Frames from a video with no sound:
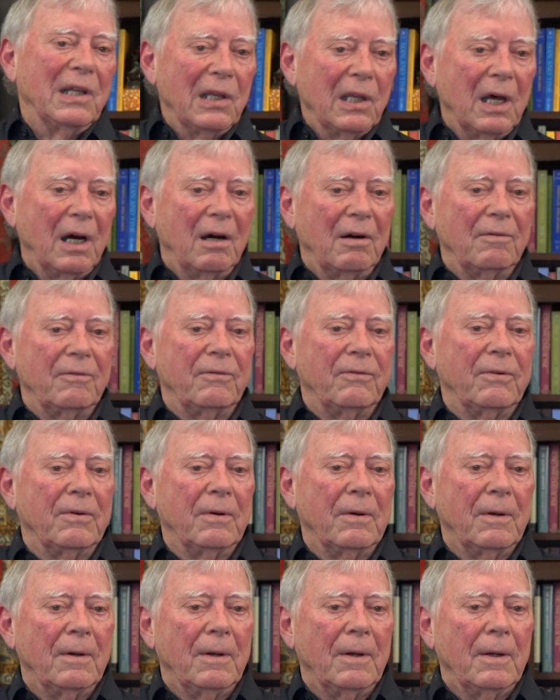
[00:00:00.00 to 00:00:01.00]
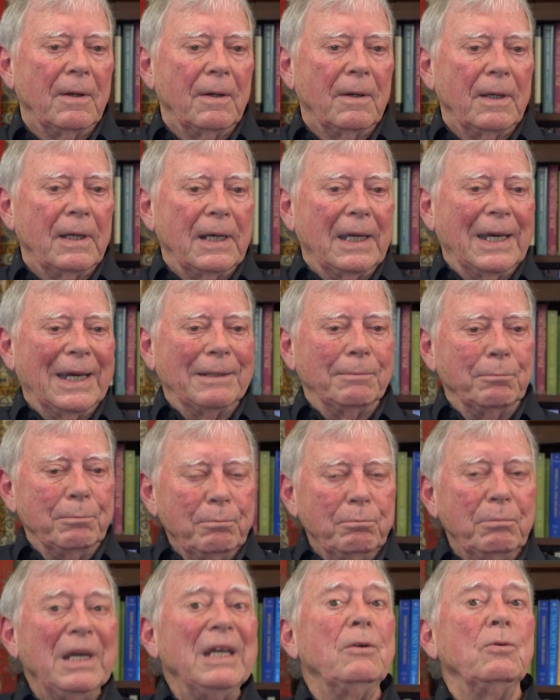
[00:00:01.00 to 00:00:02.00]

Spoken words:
and love. And